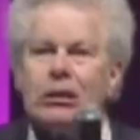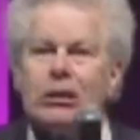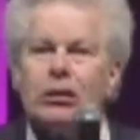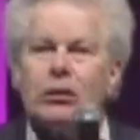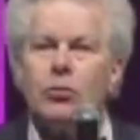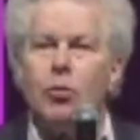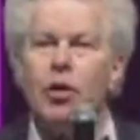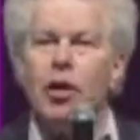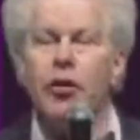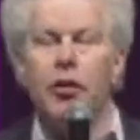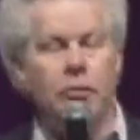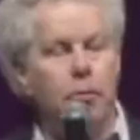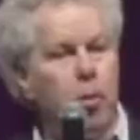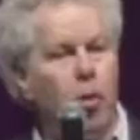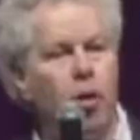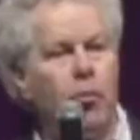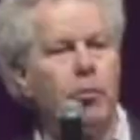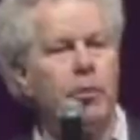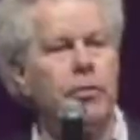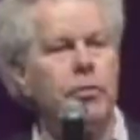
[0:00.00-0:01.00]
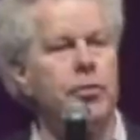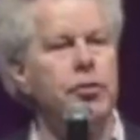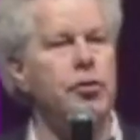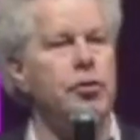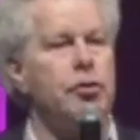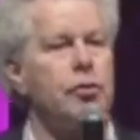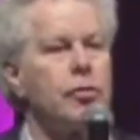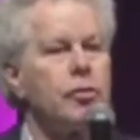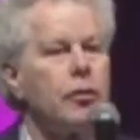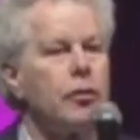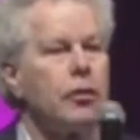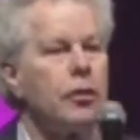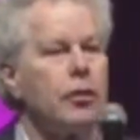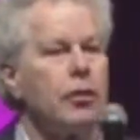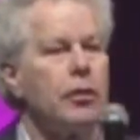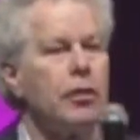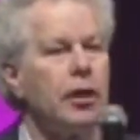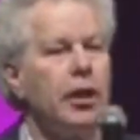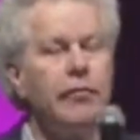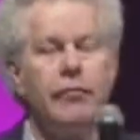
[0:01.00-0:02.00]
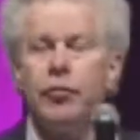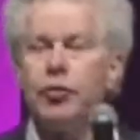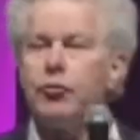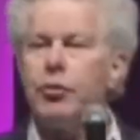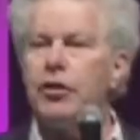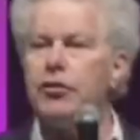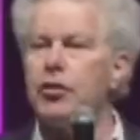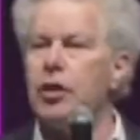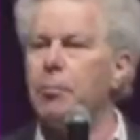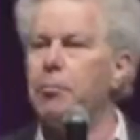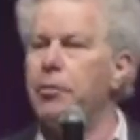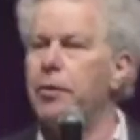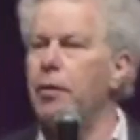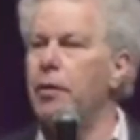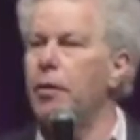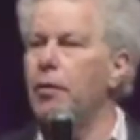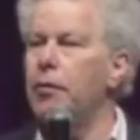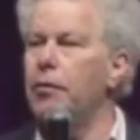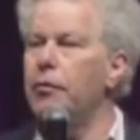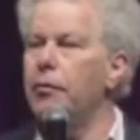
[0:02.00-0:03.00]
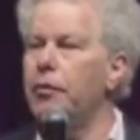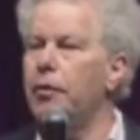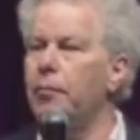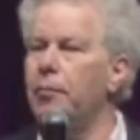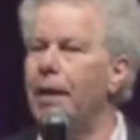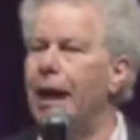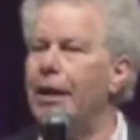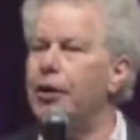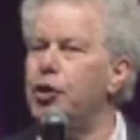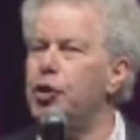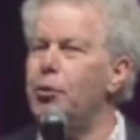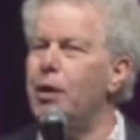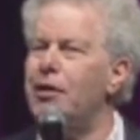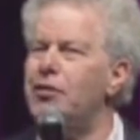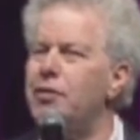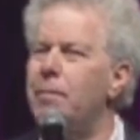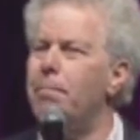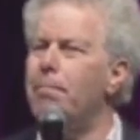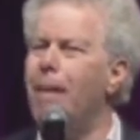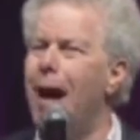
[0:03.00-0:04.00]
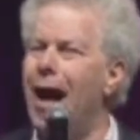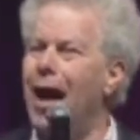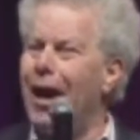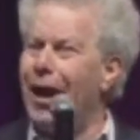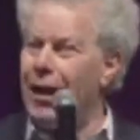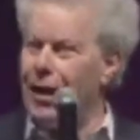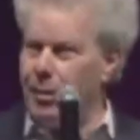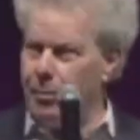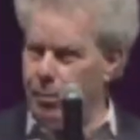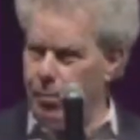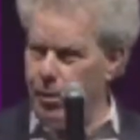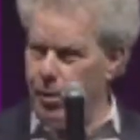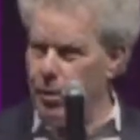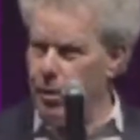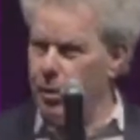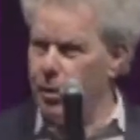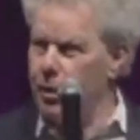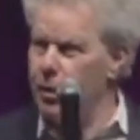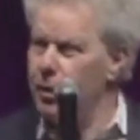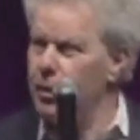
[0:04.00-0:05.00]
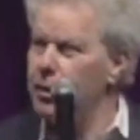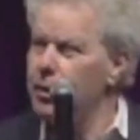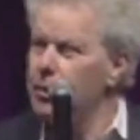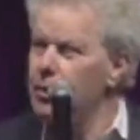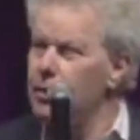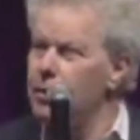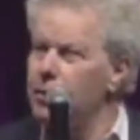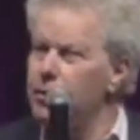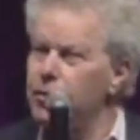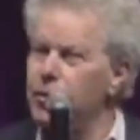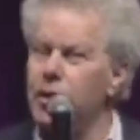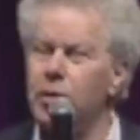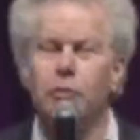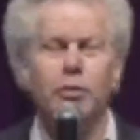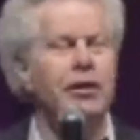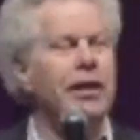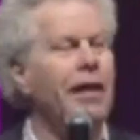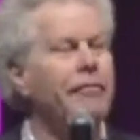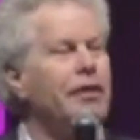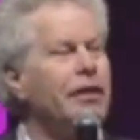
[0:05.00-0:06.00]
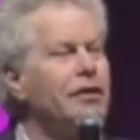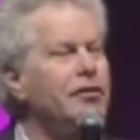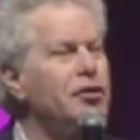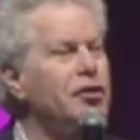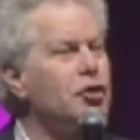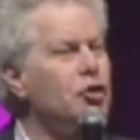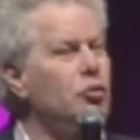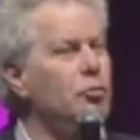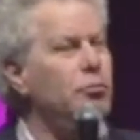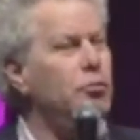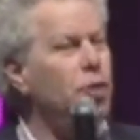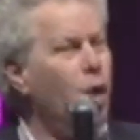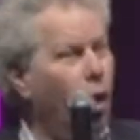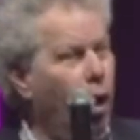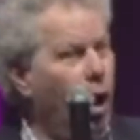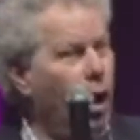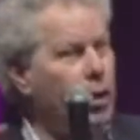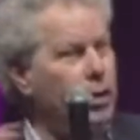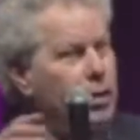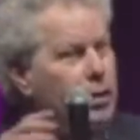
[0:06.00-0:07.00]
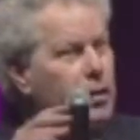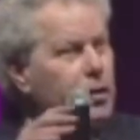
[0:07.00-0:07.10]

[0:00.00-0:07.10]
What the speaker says: One of the departments even dressed up their manager as a mime, so they wouldn't have to listen to him talk.